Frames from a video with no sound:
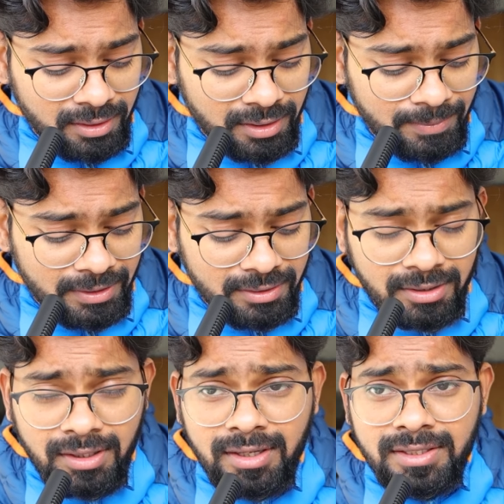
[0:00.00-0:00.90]
I
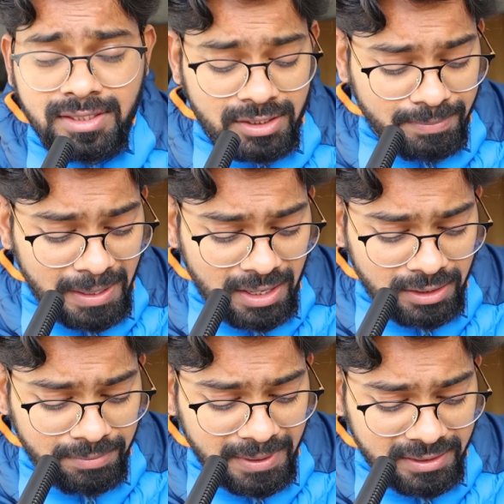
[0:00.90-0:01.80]
mean, it's
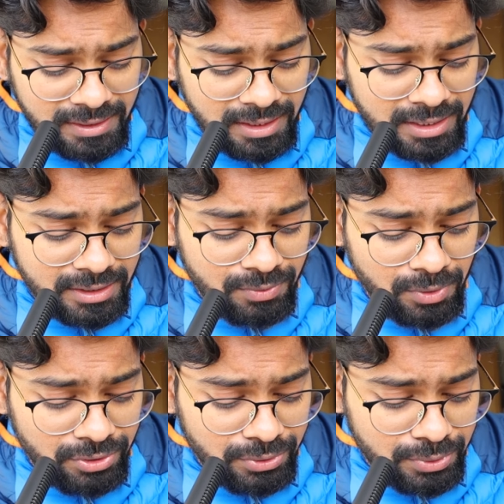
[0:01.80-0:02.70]
smart, basic. I just
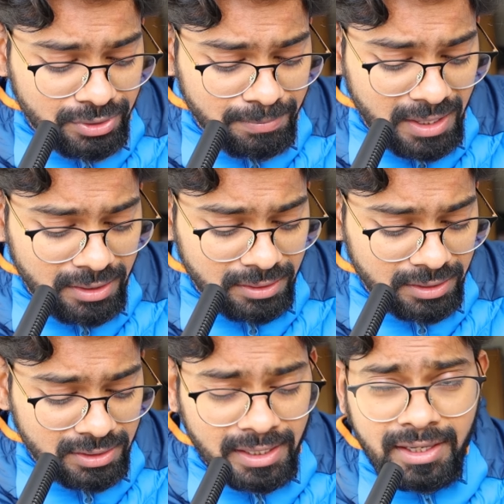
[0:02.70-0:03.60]
want to use smart.
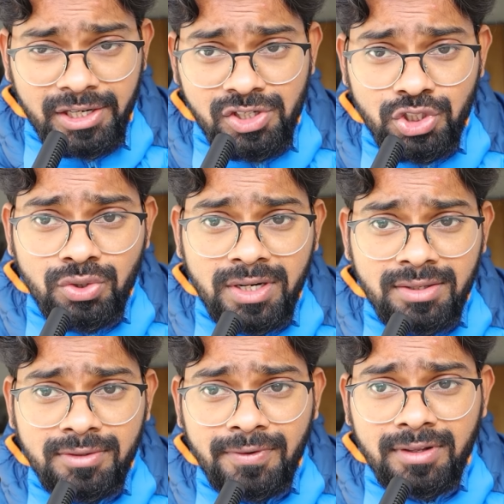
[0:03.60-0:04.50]
It's like an
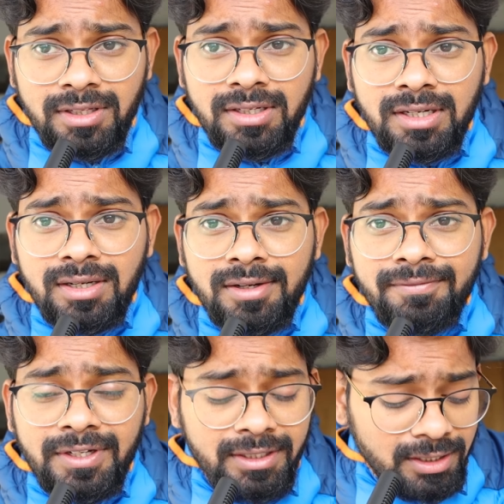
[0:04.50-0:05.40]
insurance for the
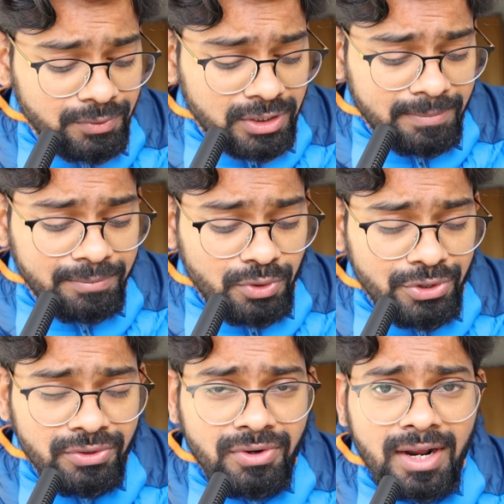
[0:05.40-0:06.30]
vehicle which I'm
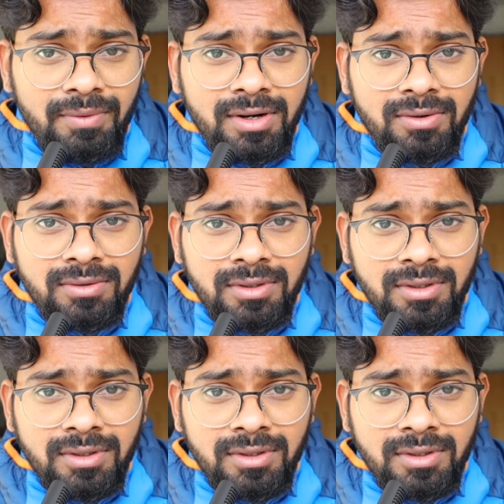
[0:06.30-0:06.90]
going to travel now.